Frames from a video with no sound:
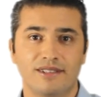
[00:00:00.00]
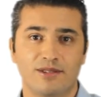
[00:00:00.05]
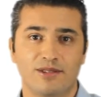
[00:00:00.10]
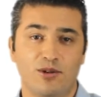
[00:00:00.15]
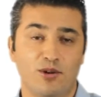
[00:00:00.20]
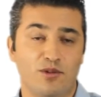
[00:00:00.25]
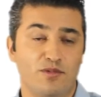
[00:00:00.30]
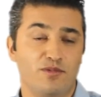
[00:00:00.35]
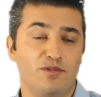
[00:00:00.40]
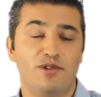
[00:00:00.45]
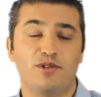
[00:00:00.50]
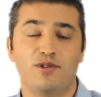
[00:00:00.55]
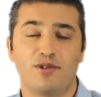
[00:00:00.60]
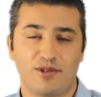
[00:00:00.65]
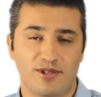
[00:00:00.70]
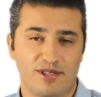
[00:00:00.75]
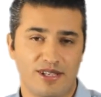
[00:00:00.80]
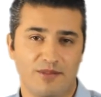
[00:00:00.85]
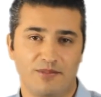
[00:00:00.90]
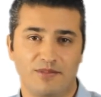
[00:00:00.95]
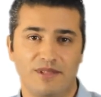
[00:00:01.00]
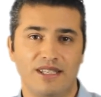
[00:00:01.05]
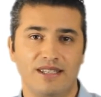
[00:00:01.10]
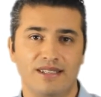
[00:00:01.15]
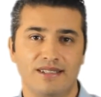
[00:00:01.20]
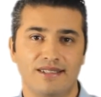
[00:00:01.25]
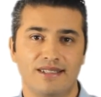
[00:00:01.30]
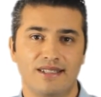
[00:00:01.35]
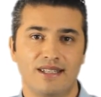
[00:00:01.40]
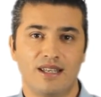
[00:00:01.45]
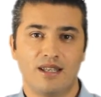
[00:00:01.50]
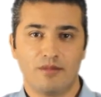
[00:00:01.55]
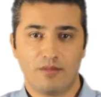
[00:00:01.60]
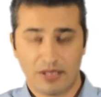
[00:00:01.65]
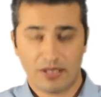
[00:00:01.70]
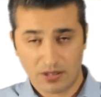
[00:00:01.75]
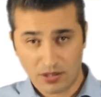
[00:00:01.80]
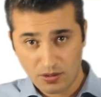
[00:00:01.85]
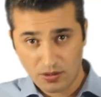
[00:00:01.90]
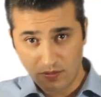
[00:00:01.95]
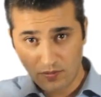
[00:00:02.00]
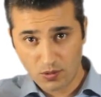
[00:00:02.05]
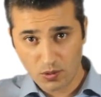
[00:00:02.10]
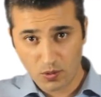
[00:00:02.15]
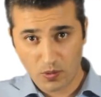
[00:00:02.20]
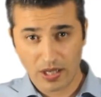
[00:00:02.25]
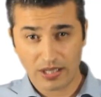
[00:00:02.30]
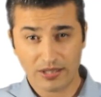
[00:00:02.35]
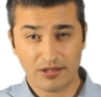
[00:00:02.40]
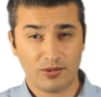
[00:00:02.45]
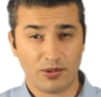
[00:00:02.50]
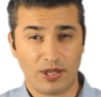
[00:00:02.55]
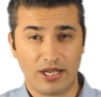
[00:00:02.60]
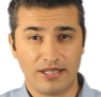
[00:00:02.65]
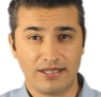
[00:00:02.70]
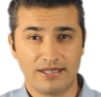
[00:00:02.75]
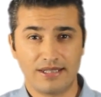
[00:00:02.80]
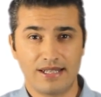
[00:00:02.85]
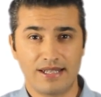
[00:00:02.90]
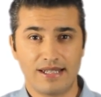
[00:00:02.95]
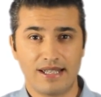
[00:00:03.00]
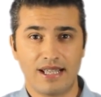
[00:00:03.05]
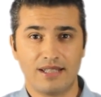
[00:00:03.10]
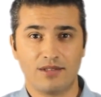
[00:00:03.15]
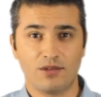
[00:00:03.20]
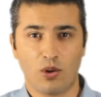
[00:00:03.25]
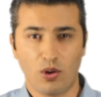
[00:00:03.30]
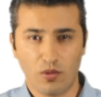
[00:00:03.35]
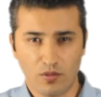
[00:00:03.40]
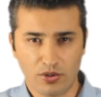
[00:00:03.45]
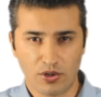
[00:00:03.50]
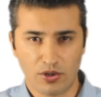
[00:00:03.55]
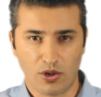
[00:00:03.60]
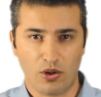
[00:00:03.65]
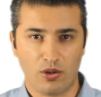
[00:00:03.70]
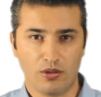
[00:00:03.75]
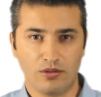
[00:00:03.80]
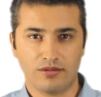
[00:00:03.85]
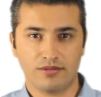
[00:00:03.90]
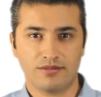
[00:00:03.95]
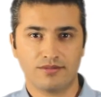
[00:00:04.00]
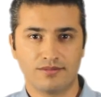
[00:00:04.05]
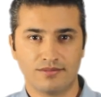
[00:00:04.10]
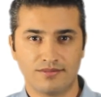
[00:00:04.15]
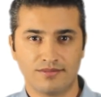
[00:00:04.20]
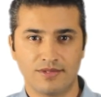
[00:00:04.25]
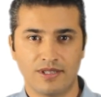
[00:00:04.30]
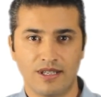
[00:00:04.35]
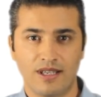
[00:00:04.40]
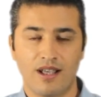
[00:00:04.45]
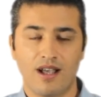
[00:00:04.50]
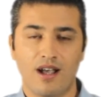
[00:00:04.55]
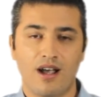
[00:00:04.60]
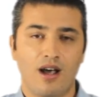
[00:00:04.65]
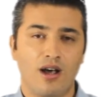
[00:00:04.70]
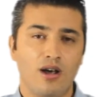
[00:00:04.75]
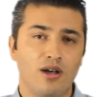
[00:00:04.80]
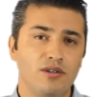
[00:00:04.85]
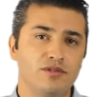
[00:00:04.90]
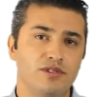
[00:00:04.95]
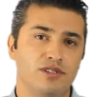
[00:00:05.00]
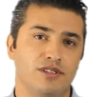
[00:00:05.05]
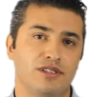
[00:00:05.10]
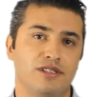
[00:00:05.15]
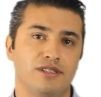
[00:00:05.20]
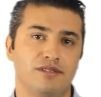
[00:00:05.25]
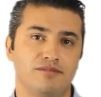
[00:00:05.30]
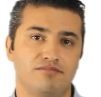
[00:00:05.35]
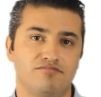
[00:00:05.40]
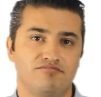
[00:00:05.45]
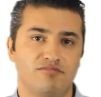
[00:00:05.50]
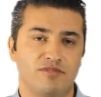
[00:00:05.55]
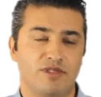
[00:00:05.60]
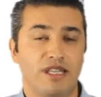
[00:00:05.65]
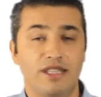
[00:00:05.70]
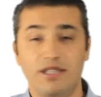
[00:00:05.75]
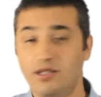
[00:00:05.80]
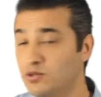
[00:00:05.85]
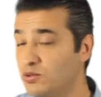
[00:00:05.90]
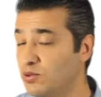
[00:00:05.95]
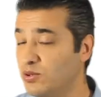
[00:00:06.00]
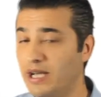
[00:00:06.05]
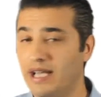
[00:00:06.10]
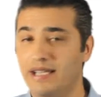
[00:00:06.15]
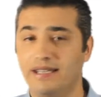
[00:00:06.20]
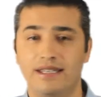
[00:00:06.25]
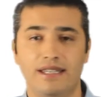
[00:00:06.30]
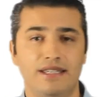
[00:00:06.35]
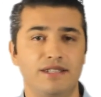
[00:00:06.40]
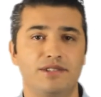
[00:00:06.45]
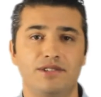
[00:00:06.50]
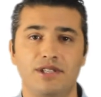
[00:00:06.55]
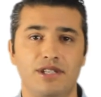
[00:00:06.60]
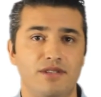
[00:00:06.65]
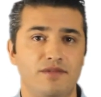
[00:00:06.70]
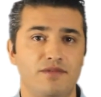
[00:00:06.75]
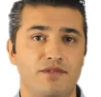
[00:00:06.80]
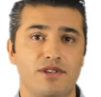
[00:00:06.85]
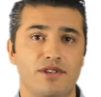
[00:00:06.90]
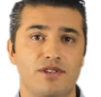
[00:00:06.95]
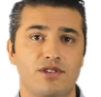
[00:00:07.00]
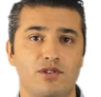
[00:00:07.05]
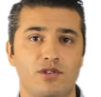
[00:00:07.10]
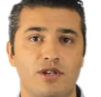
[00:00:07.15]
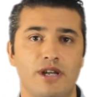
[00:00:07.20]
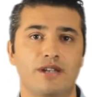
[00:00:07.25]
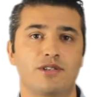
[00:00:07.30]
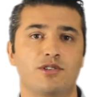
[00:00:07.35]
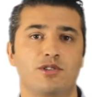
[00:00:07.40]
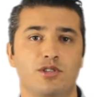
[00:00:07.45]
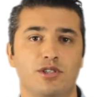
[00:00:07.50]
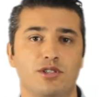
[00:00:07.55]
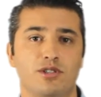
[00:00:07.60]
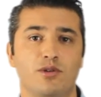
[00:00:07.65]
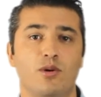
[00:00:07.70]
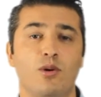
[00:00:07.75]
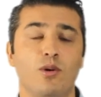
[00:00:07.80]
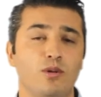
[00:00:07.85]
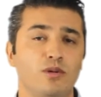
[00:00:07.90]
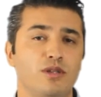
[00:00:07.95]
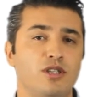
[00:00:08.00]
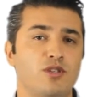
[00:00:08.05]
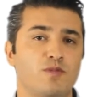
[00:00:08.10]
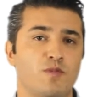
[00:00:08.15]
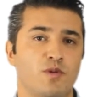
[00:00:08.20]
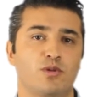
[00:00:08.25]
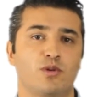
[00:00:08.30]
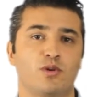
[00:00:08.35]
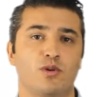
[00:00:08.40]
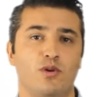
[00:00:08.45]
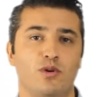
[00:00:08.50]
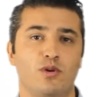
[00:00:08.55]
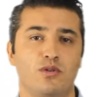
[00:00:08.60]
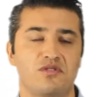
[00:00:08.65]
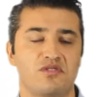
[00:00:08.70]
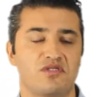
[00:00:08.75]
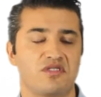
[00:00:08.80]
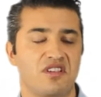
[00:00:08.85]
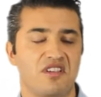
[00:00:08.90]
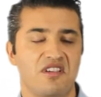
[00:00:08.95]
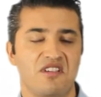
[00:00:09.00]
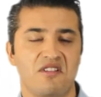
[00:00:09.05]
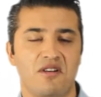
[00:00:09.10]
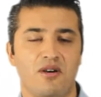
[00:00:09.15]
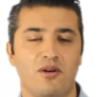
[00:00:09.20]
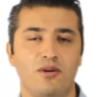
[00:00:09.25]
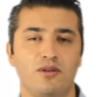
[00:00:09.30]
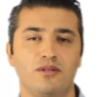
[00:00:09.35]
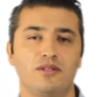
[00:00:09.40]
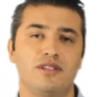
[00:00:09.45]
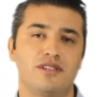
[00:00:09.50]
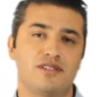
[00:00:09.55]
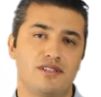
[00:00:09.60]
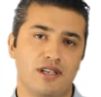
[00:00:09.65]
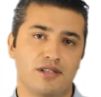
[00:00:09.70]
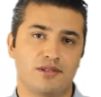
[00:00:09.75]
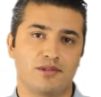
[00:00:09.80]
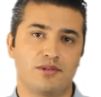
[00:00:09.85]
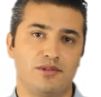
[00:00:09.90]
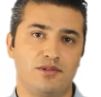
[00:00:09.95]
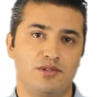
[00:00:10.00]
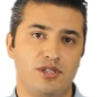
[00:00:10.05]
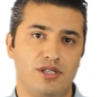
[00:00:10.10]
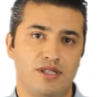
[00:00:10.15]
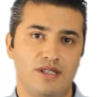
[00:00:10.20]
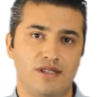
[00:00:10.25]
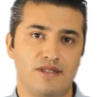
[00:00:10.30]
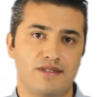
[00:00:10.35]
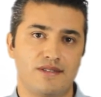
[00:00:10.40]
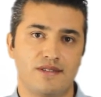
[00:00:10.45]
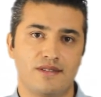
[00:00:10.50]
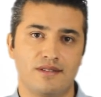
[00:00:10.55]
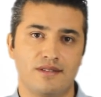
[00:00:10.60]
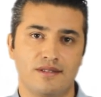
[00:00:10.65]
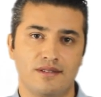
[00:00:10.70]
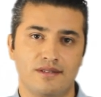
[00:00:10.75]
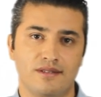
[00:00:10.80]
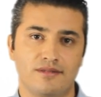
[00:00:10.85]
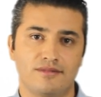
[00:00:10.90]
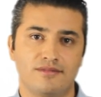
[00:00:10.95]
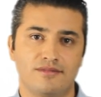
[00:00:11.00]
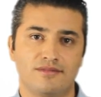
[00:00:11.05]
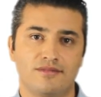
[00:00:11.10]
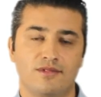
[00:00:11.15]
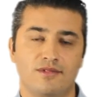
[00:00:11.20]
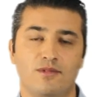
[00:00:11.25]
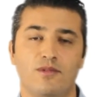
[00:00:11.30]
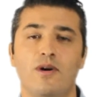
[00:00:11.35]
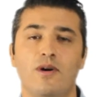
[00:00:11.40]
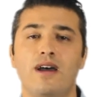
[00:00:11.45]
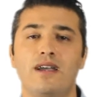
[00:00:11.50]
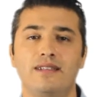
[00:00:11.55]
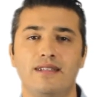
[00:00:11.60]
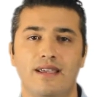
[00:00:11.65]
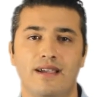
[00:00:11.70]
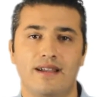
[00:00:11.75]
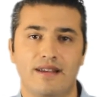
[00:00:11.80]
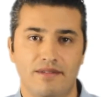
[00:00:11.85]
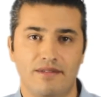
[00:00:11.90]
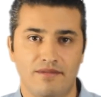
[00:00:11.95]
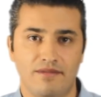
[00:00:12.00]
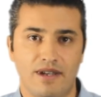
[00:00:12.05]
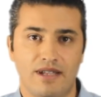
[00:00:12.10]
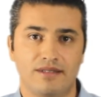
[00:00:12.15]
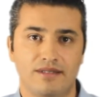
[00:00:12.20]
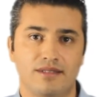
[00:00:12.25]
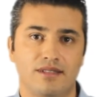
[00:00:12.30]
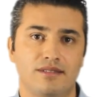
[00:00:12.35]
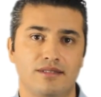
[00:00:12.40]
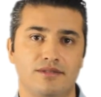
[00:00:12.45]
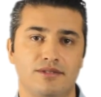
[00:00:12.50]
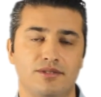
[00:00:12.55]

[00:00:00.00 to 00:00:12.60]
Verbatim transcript: configuring something but if you want to understand overall how the layer 2 and layer 3 infrastructure all these protocols all these technologies why they are invented